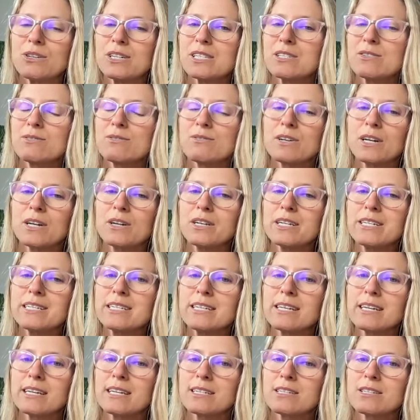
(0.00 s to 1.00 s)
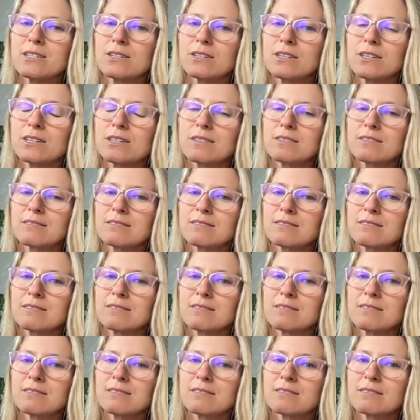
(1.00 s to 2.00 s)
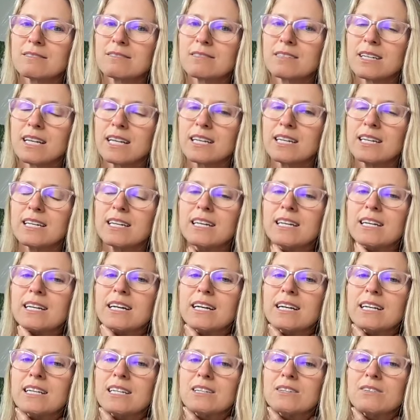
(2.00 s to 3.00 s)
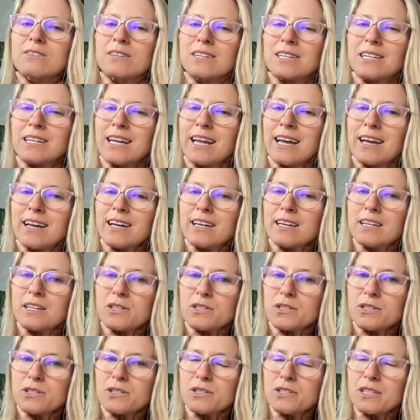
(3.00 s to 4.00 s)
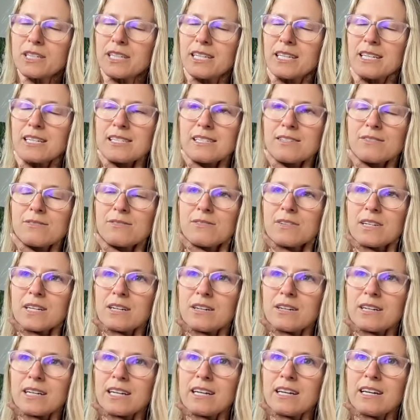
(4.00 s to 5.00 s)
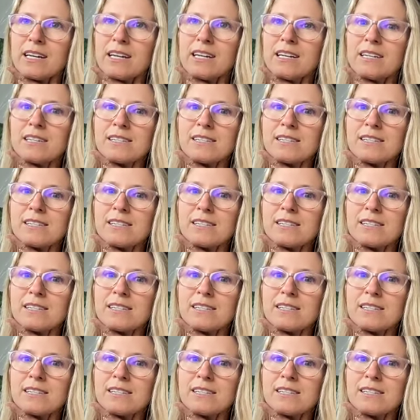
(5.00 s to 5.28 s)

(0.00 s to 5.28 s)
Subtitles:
It's very tender. And any kind of a neck injury is very